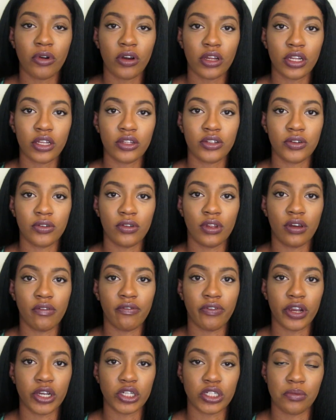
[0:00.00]
I'm going to do the
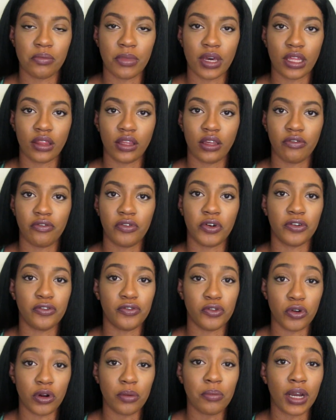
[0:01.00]
inversion method for
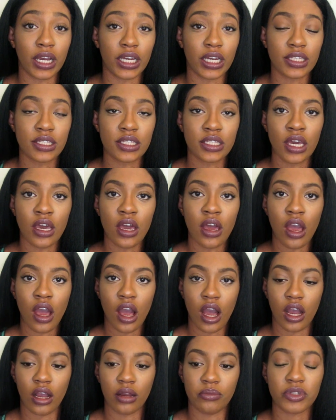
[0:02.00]
four months
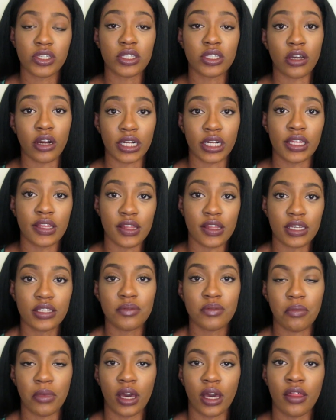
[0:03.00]
um, starting
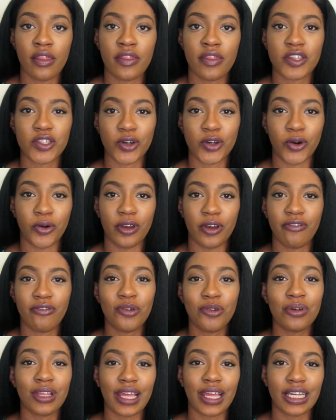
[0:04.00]
this month so
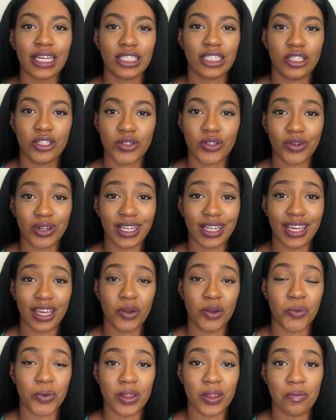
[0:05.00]
if you would like to join
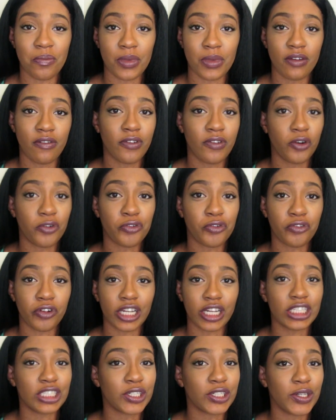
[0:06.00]
in with me feel
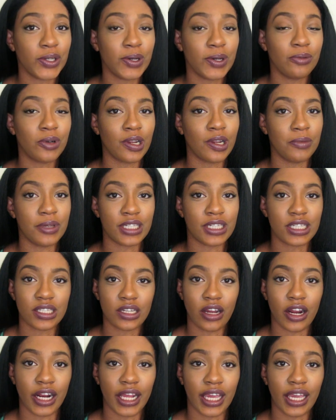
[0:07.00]
free to I'm going to be
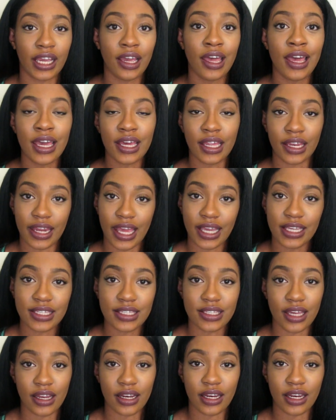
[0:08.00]
starting
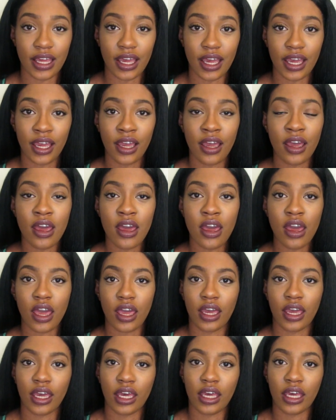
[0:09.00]
next Sunday.
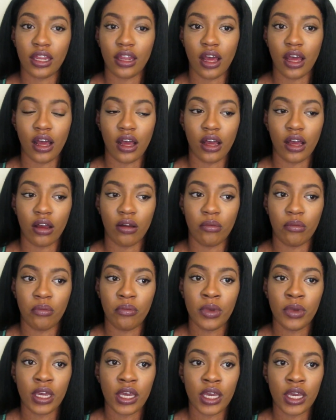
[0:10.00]
And
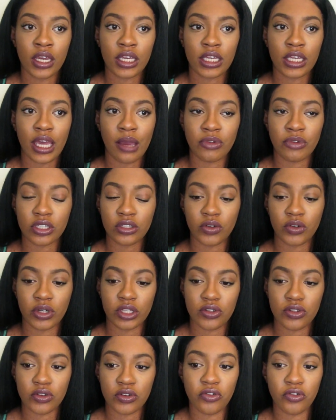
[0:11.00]
um, yeah, I'm just
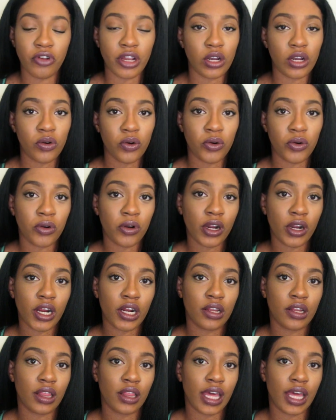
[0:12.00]
going to
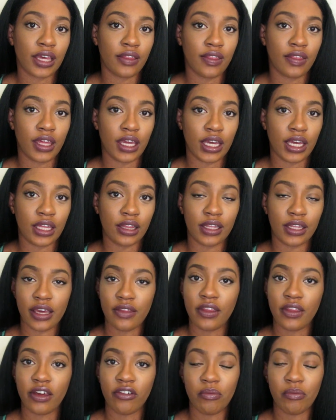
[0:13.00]
record like the
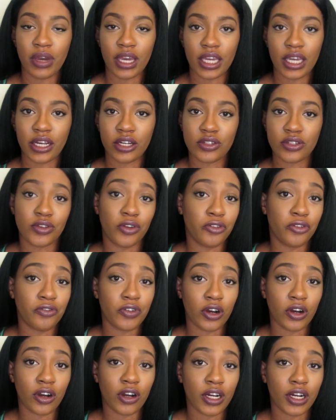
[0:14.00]
length of my hair so
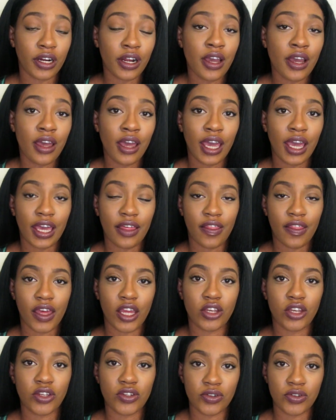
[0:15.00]
far and
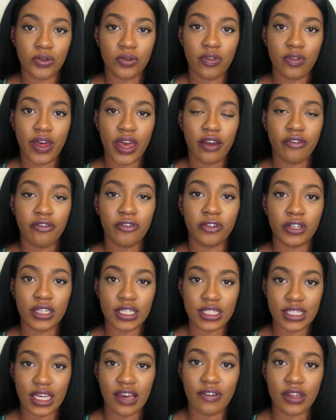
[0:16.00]
then do that for
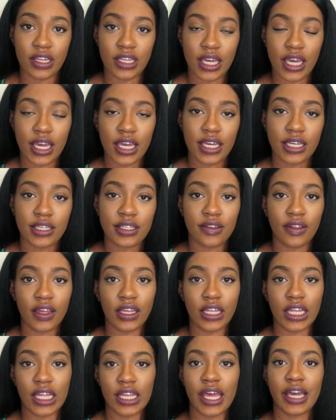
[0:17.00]
the seven days.
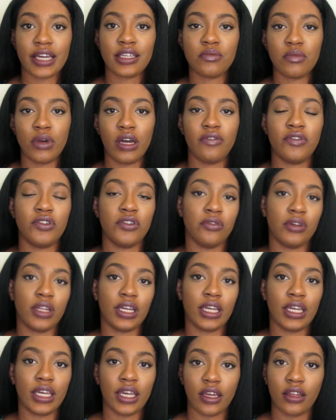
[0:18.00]
Then the next month, do
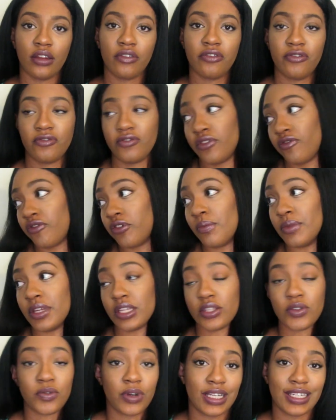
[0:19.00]
it again from
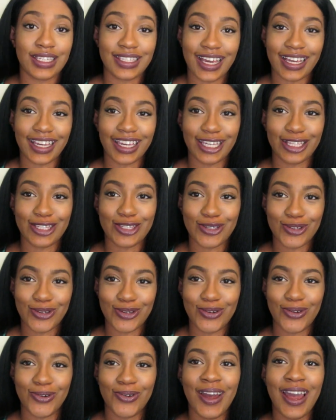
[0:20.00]
the 22nd
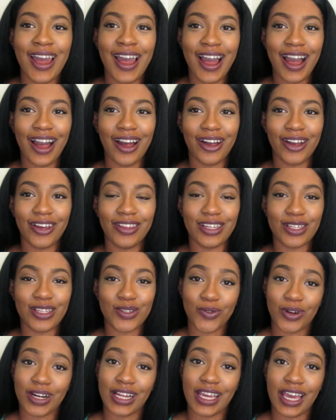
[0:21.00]
to uh, the
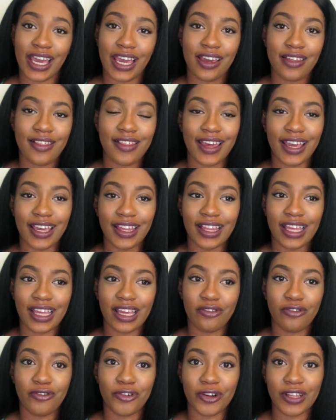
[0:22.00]
28th and
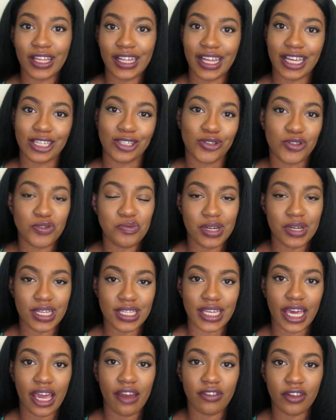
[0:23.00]
then for the next two
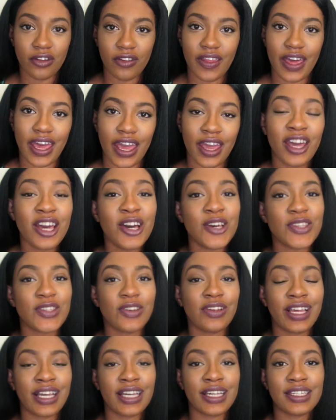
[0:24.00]
months after that.
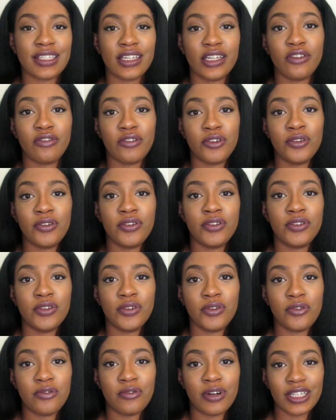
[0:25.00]
So like I said, if you
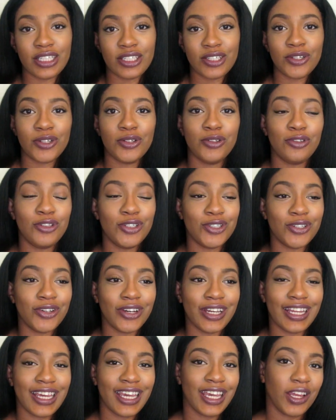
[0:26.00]
do want to
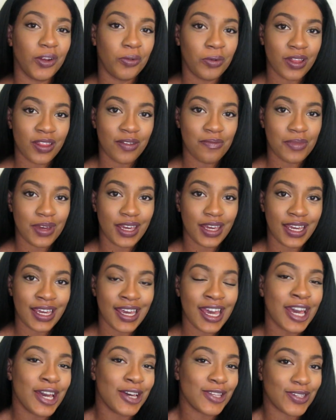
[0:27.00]
join in with
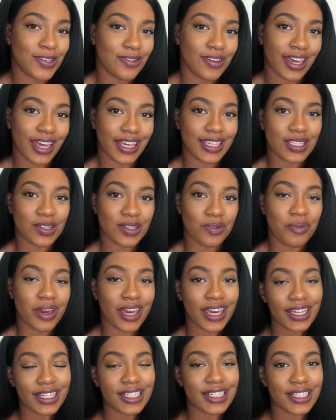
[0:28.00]
me to gain some
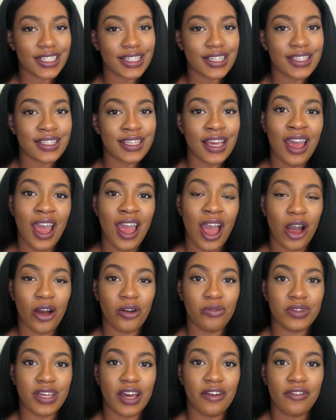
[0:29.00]
inches,
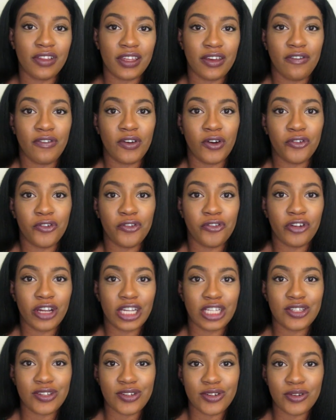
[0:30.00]
um, definitely feel
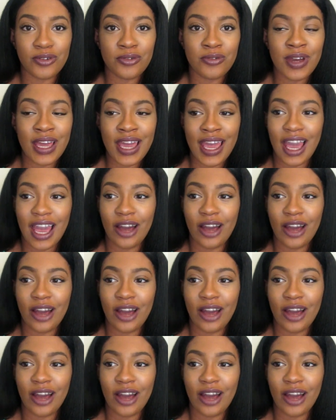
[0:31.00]
free to.